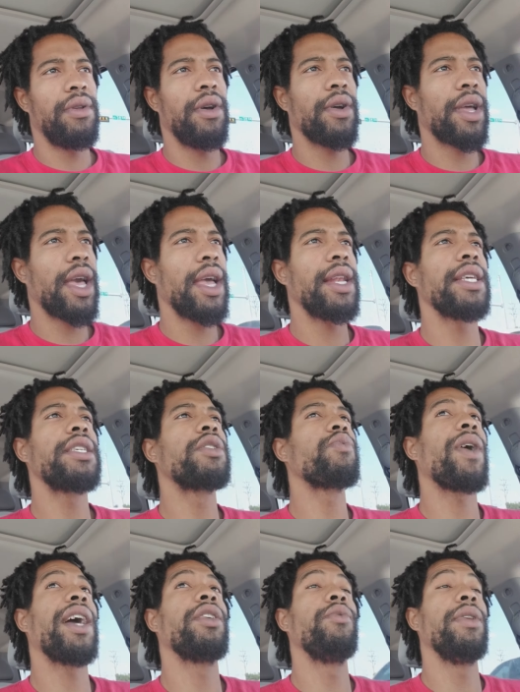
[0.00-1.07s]
Okay, this is
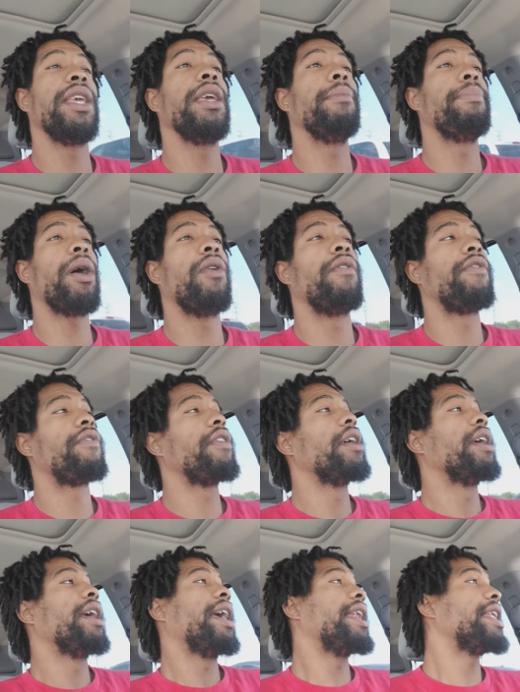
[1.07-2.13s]
why you need both.
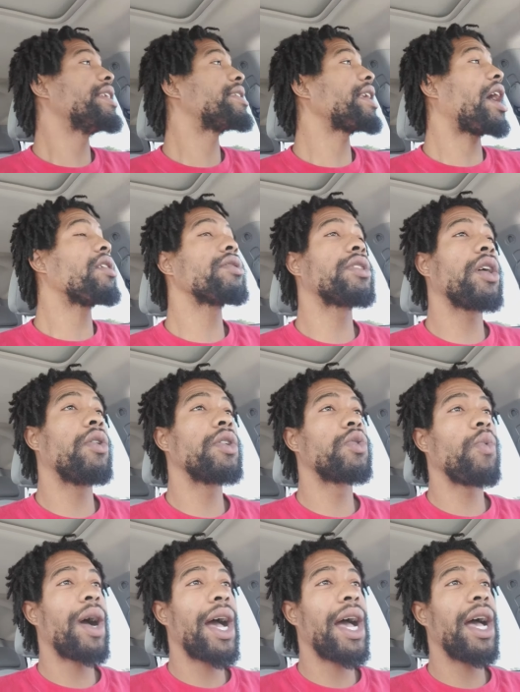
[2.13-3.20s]
And this also is
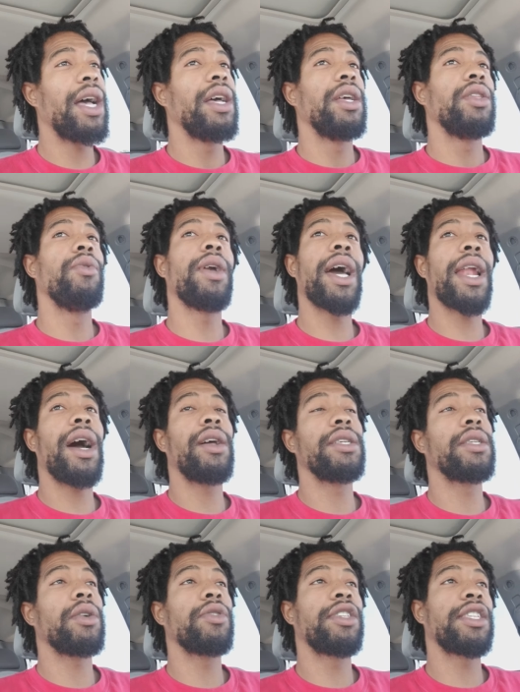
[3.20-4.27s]
why you got all
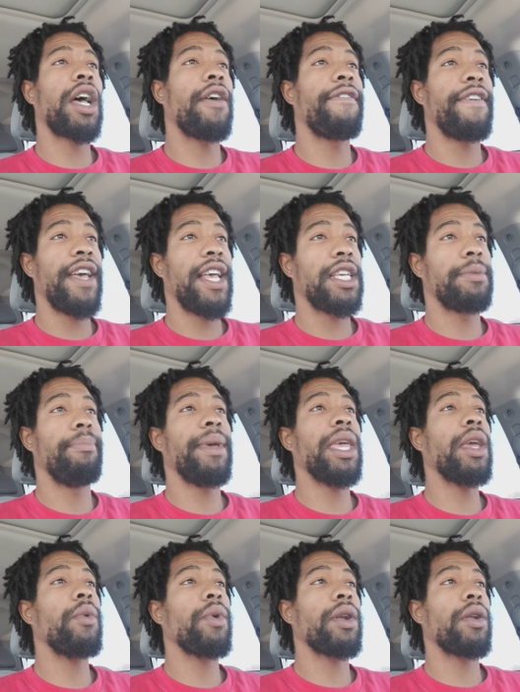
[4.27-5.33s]
these old soft-ass
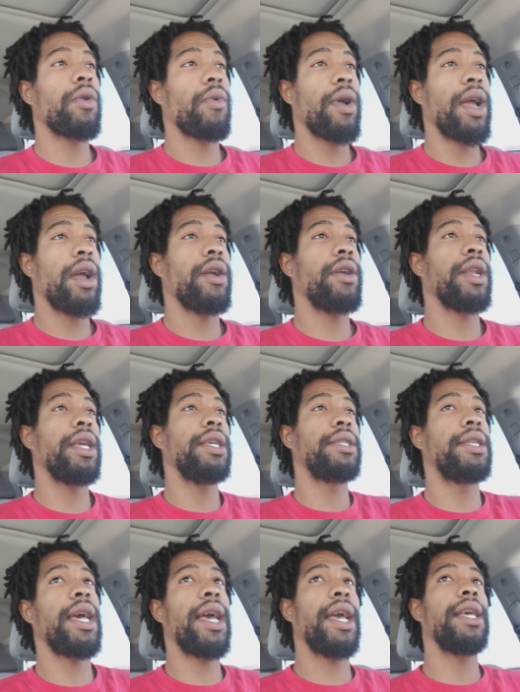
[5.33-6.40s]
men running around here these
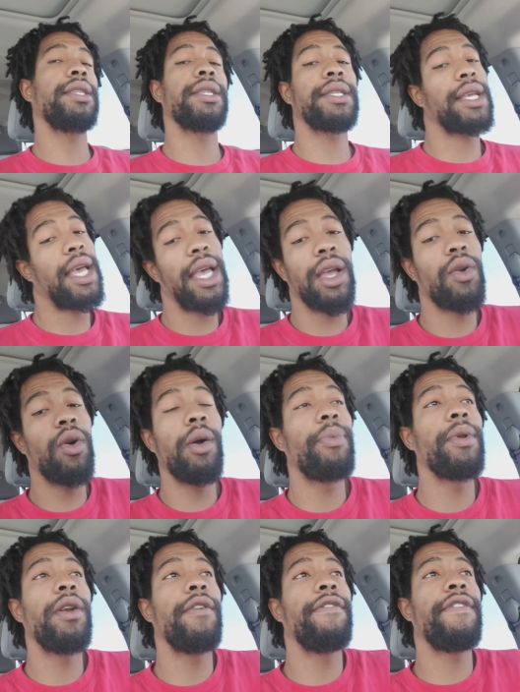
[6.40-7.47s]
days, because they ain't grew up
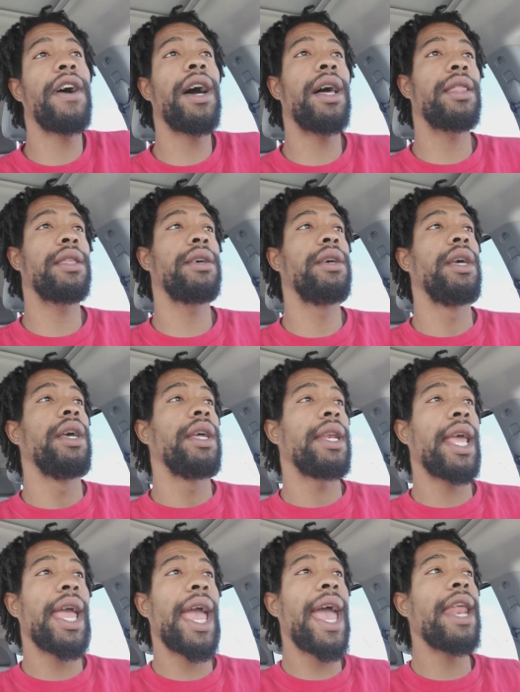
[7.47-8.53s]
with no father.
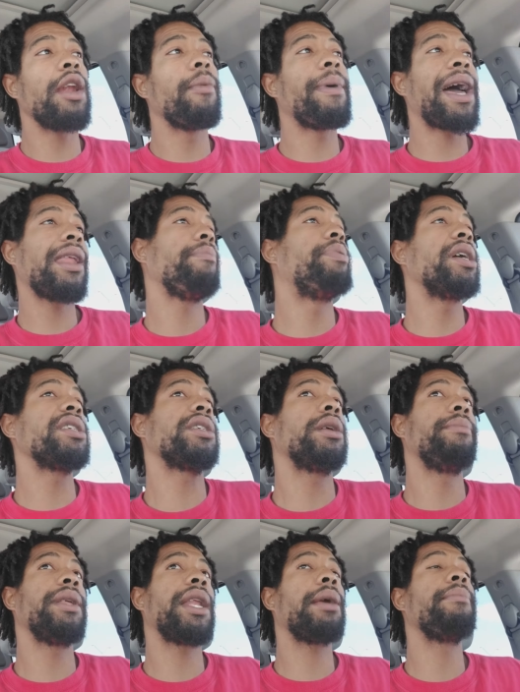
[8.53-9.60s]
They ain't had nobody punching
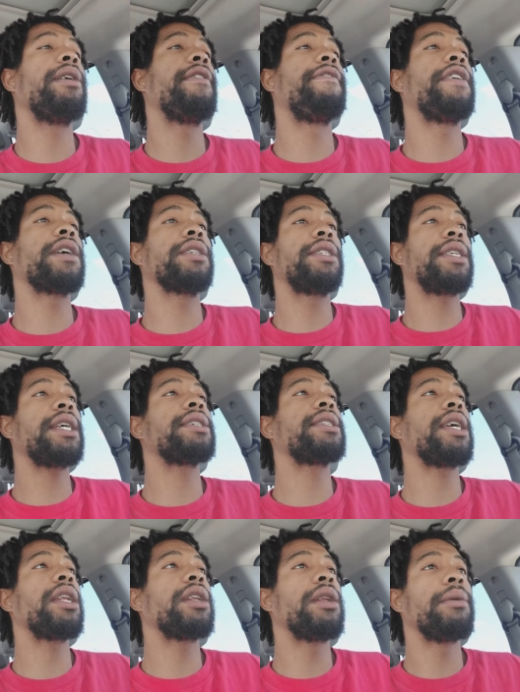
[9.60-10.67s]
them in their motherfucking chest
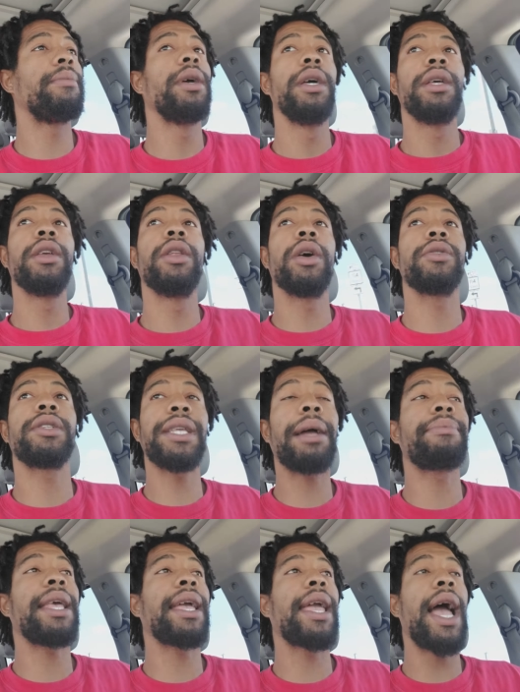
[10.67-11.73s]
telling them, you know,
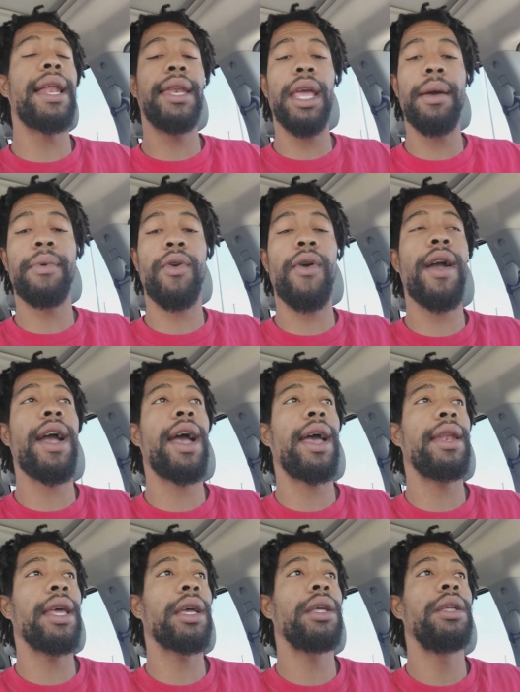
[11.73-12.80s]
stop that goddamn
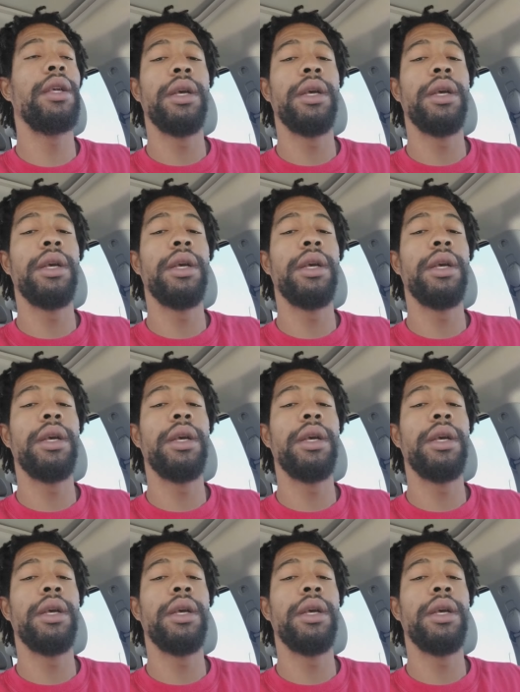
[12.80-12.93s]
crying, nigga.